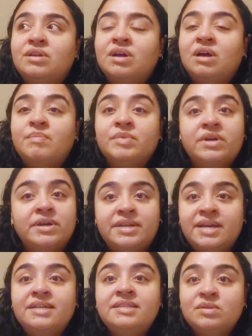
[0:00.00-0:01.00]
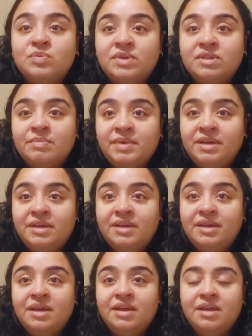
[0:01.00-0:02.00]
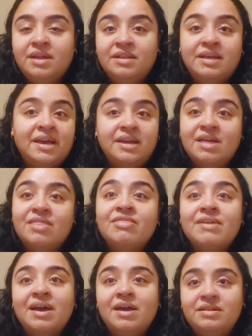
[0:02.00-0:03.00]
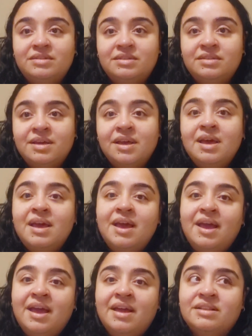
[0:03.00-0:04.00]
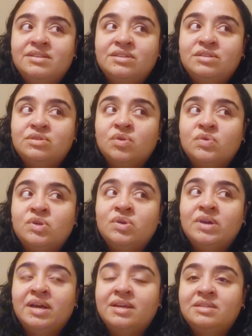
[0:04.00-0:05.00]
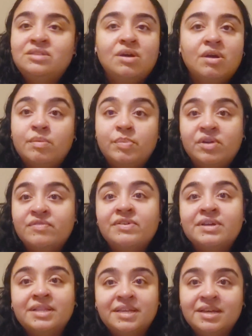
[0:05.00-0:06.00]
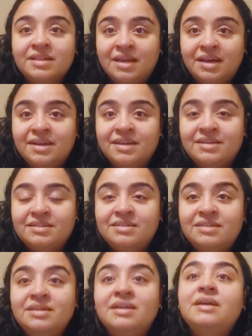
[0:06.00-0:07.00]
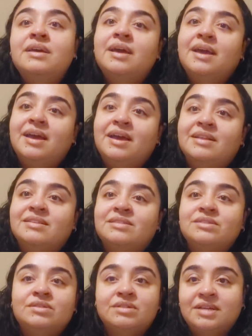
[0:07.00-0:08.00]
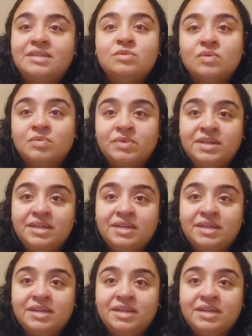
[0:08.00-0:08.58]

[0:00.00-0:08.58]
um, connected with me like that. And so you guys are perfectly aligned. And that's what we